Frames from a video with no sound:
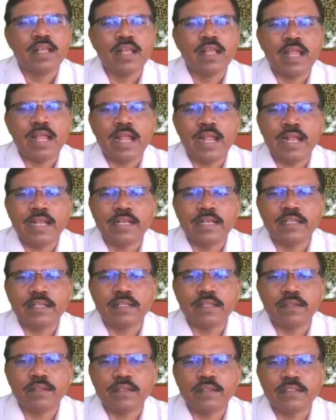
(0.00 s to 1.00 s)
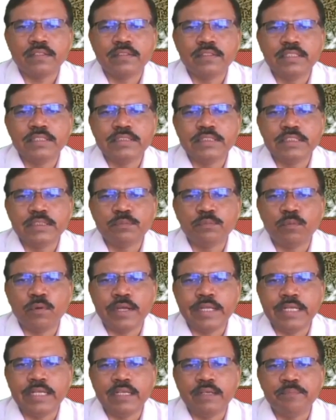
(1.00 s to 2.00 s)
And this is
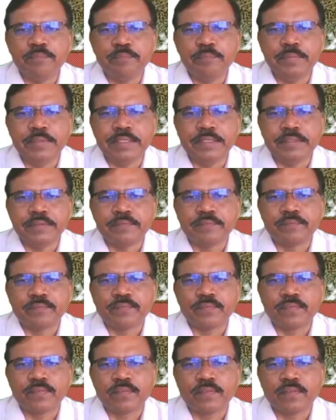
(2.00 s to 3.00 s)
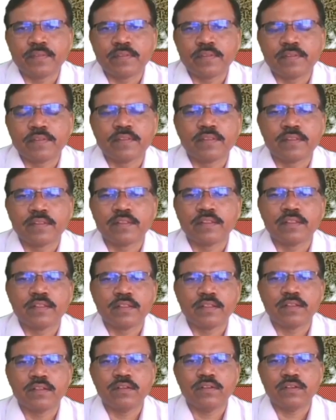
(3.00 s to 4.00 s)
point P.
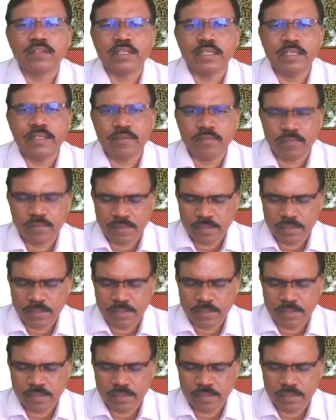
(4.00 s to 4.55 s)
Okay.